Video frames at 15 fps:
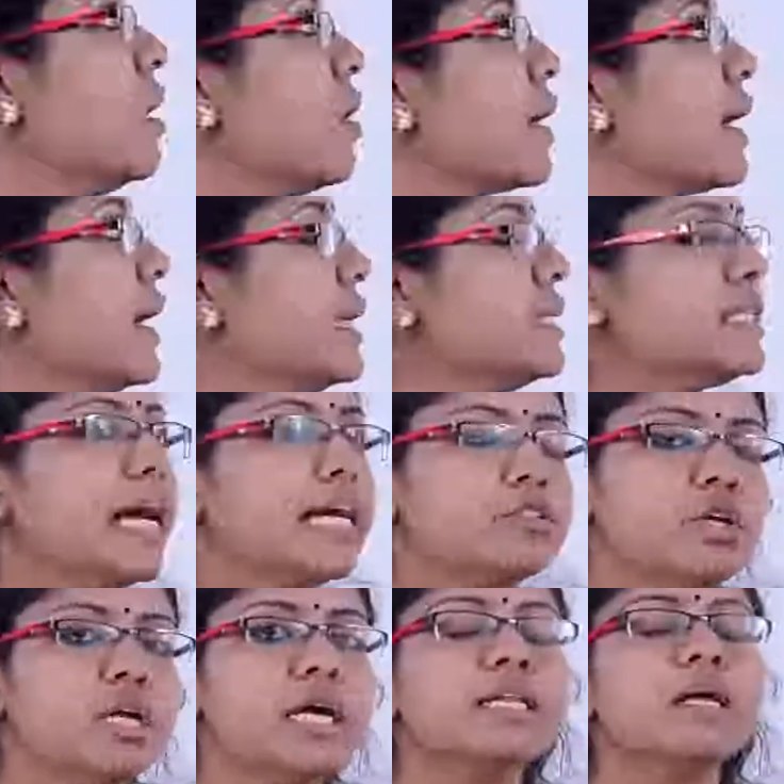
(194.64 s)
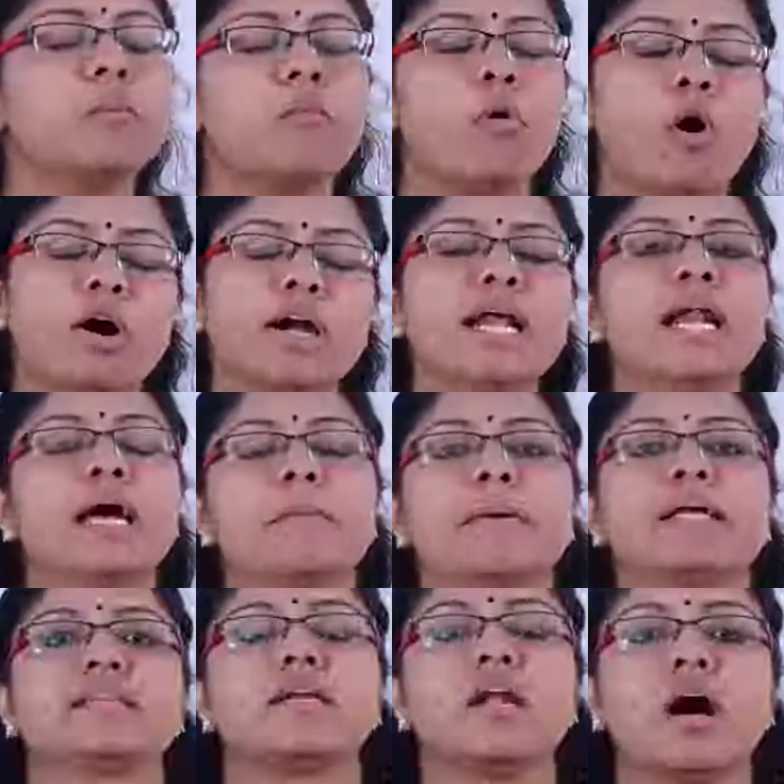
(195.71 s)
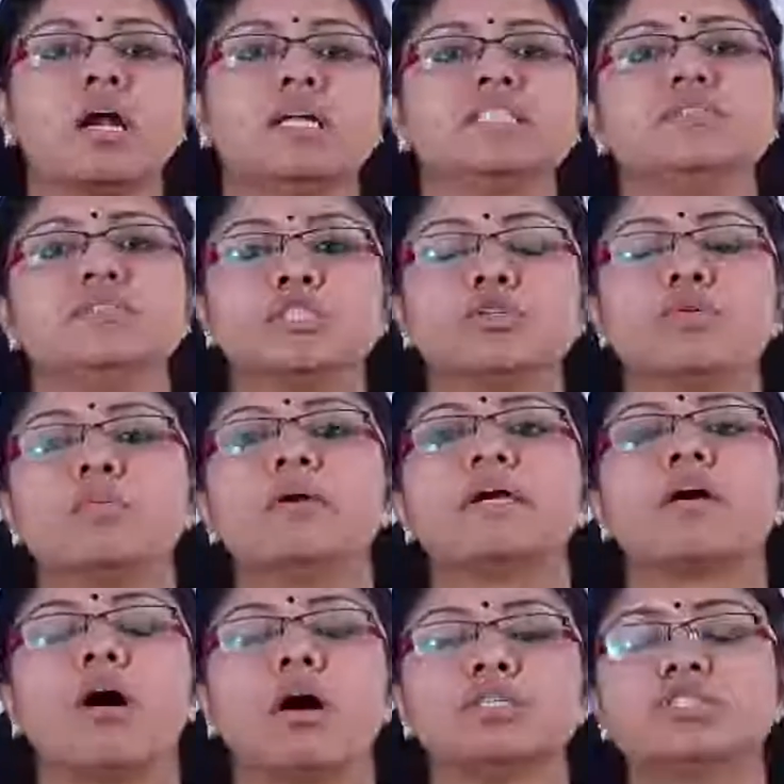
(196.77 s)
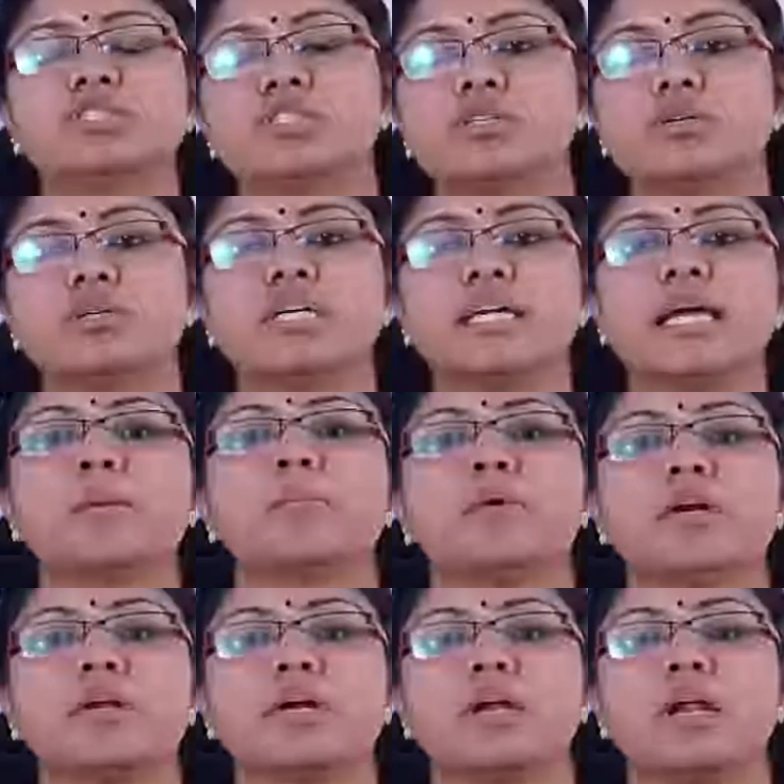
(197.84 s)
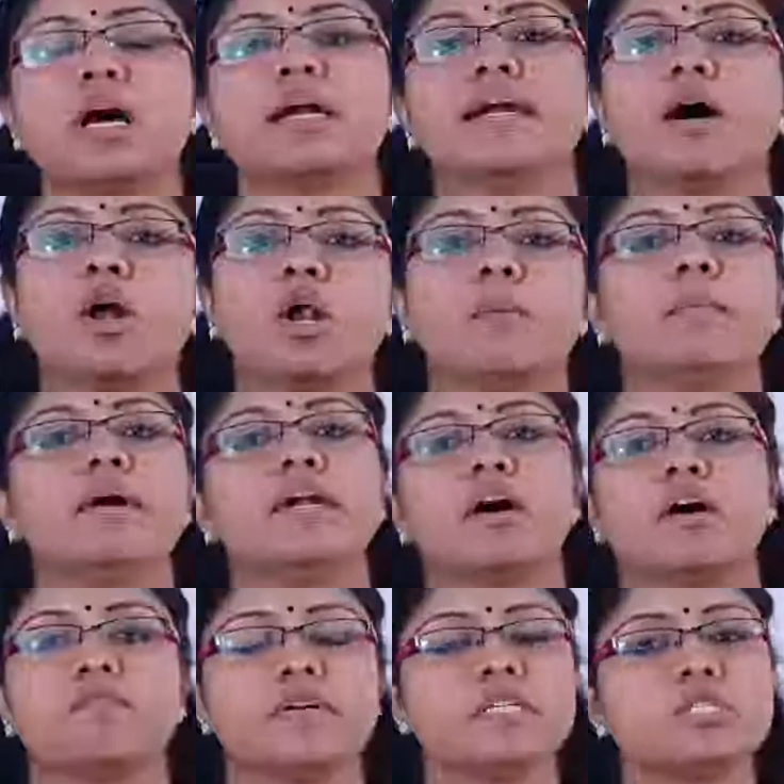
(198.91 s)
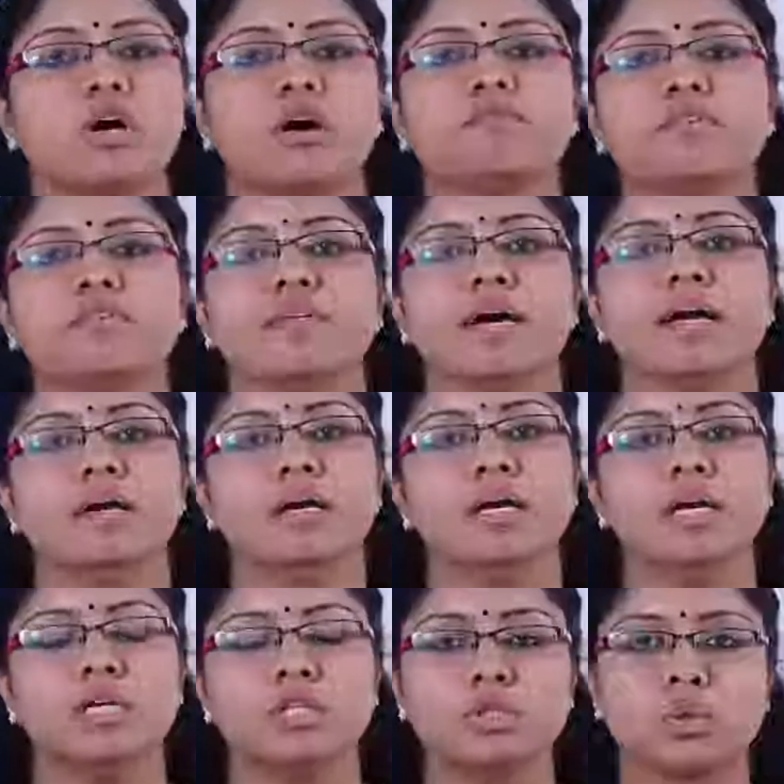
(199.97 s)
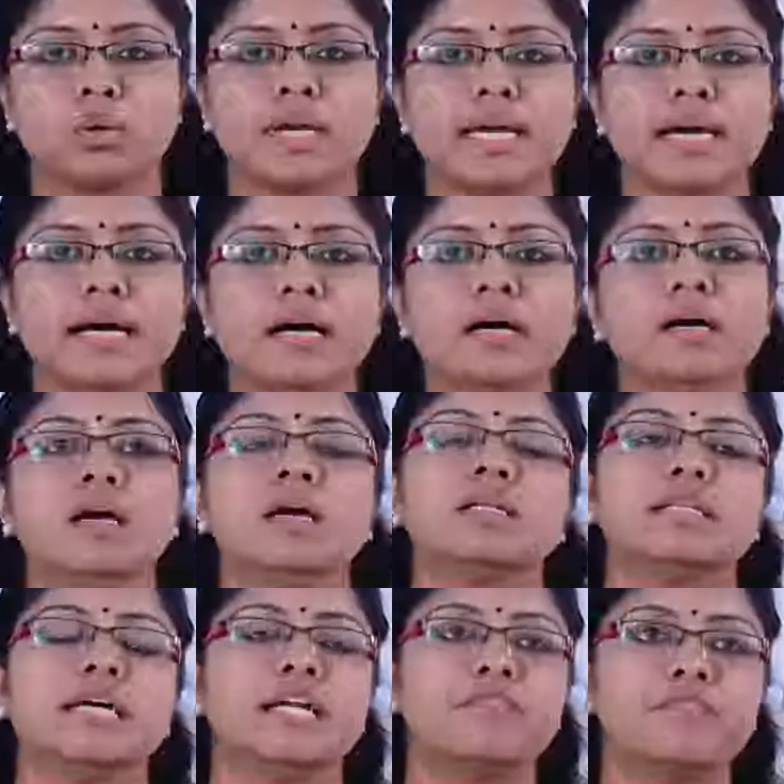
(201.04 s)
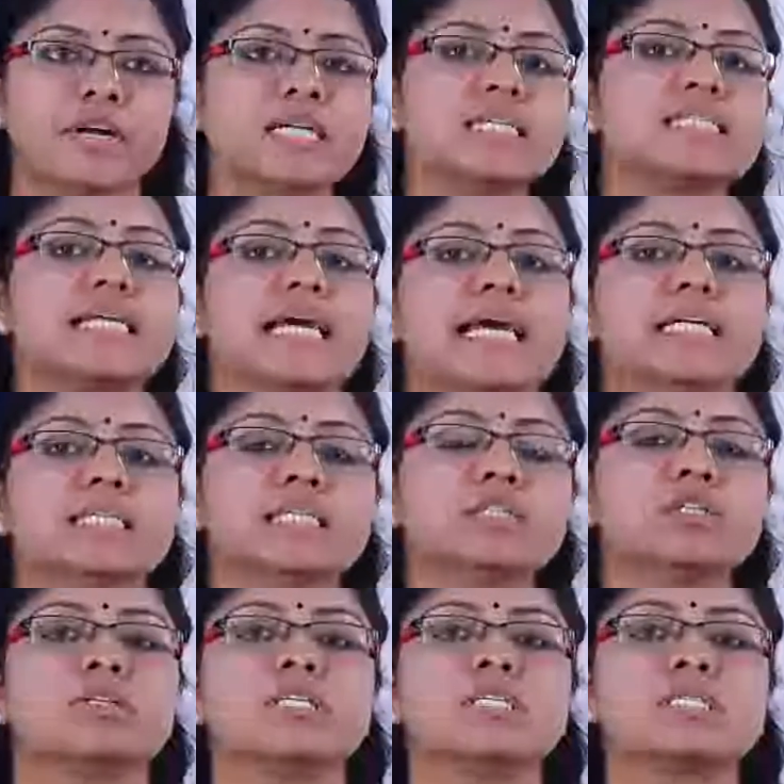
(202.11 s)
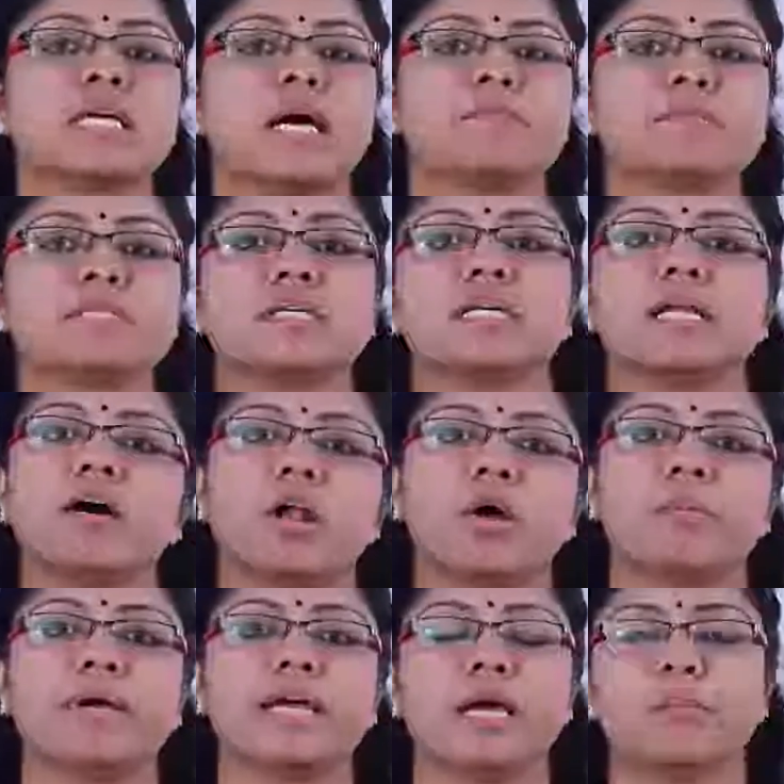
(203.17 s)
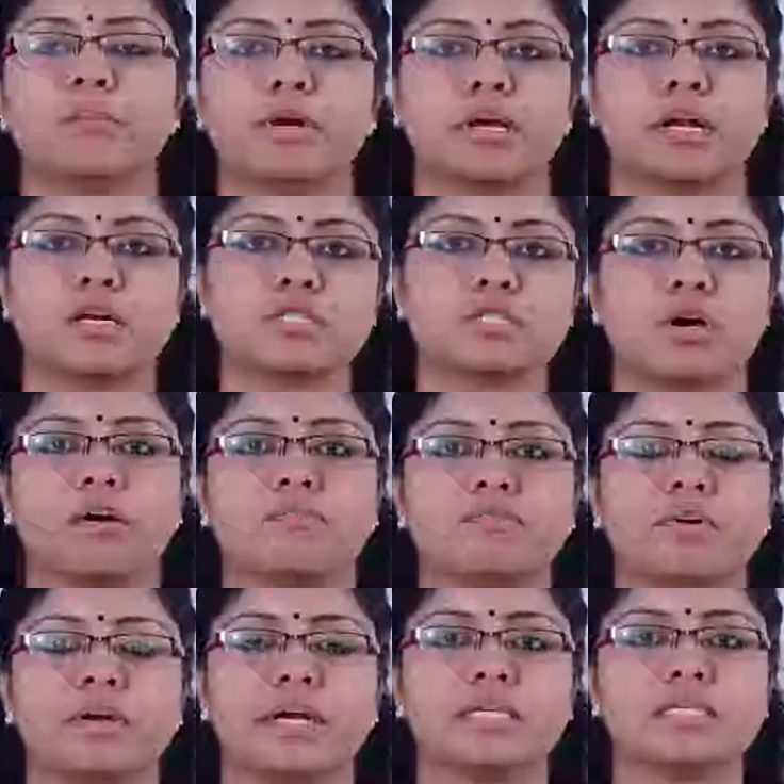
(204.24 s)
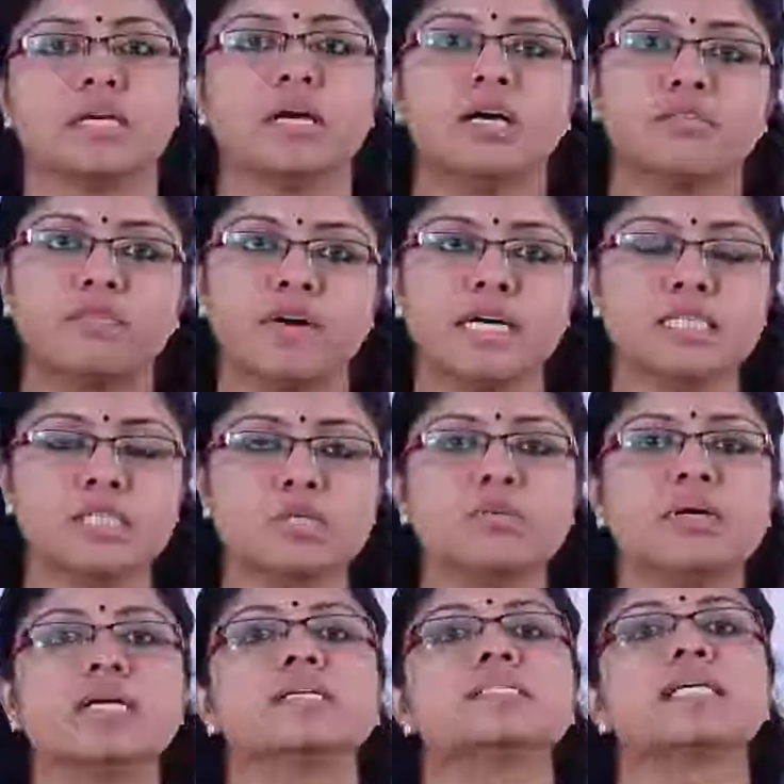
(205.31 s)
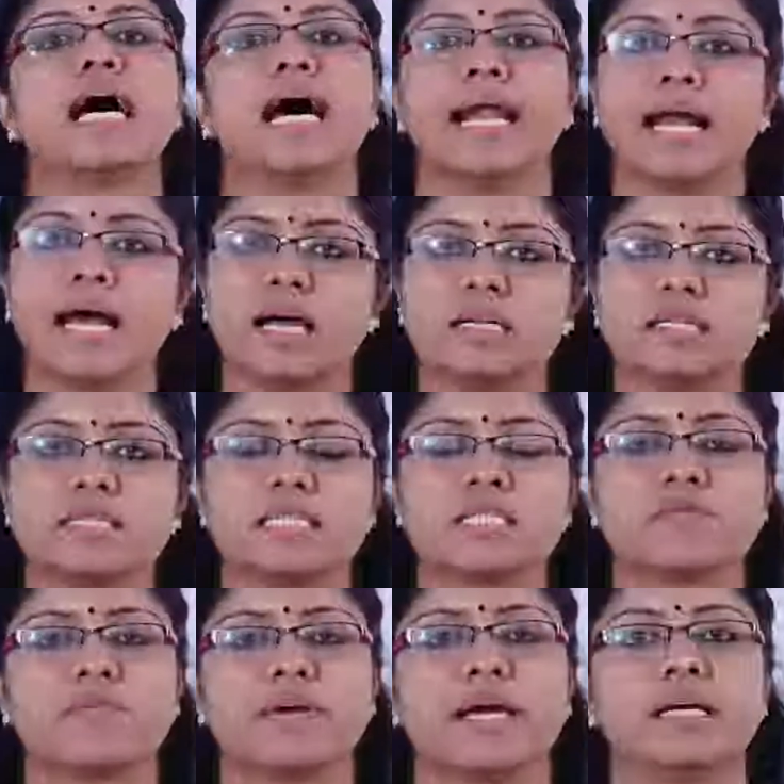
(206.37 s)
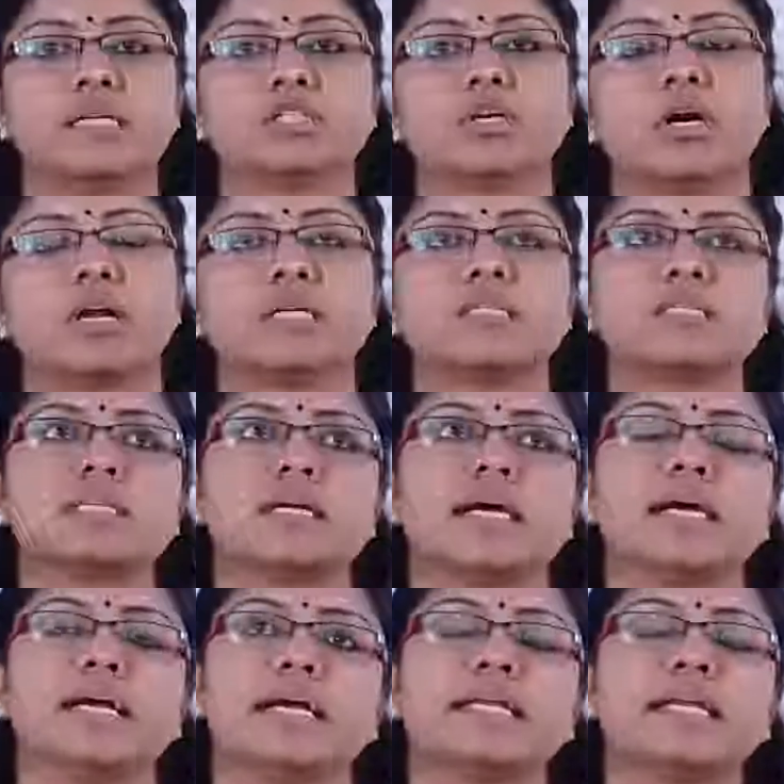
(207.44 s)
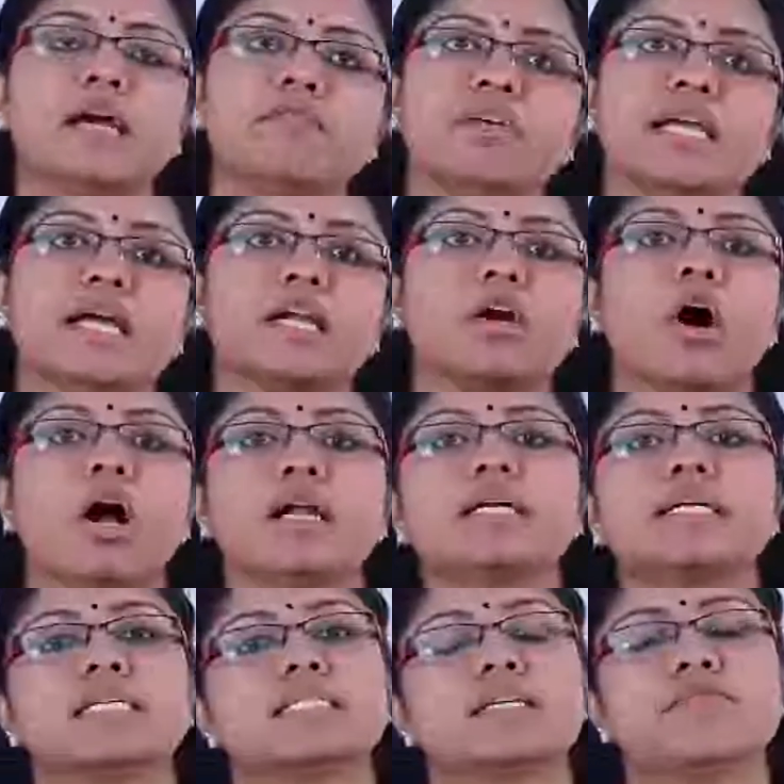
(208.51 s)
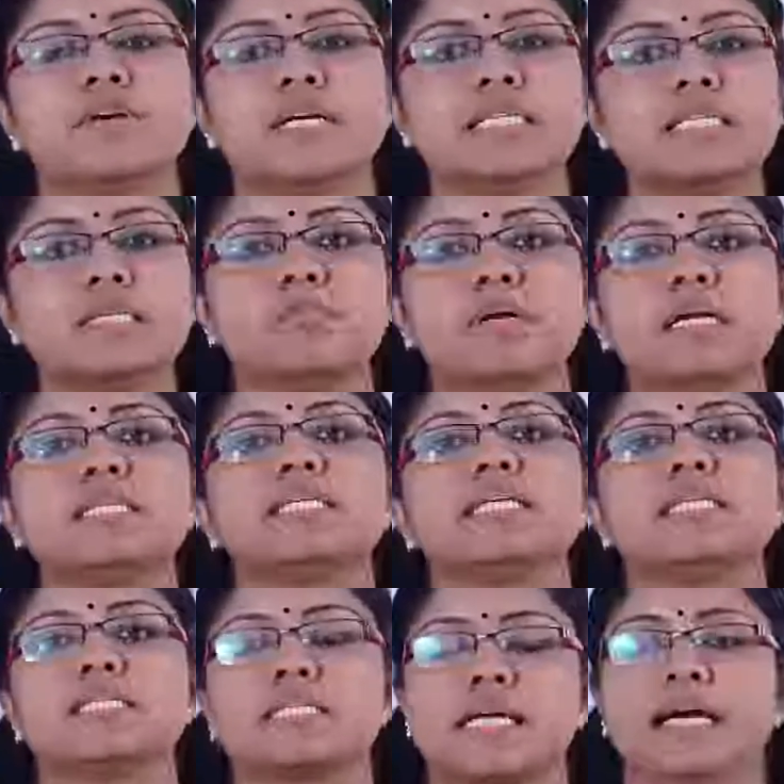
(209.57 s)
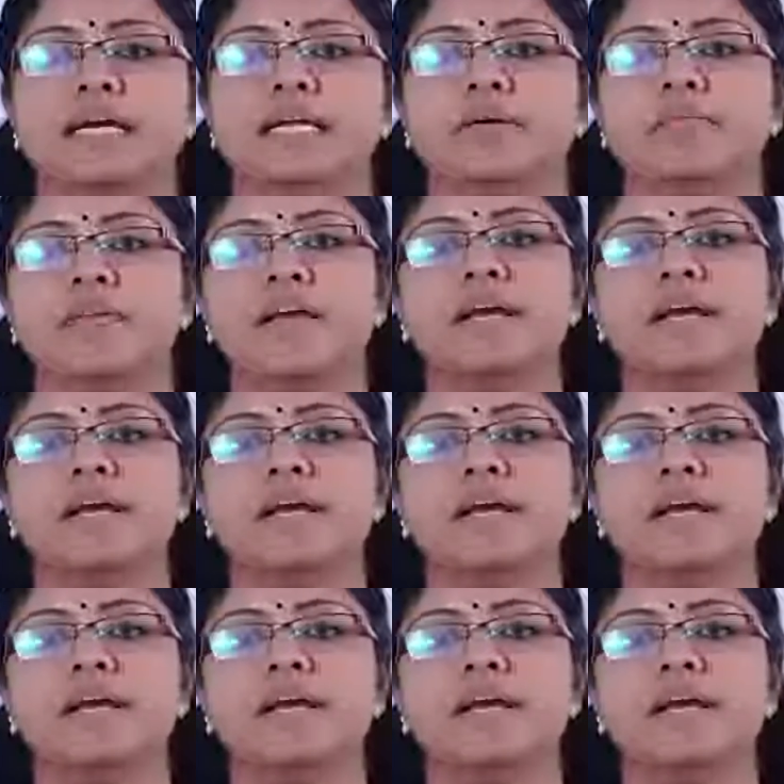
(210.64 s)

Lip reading: it's actually the model and methodology which will be constituting a particular development of a software. So here the different stages or the steps in developing a particular software is, first one is the analysis phase, or we can call it as a feasibility study.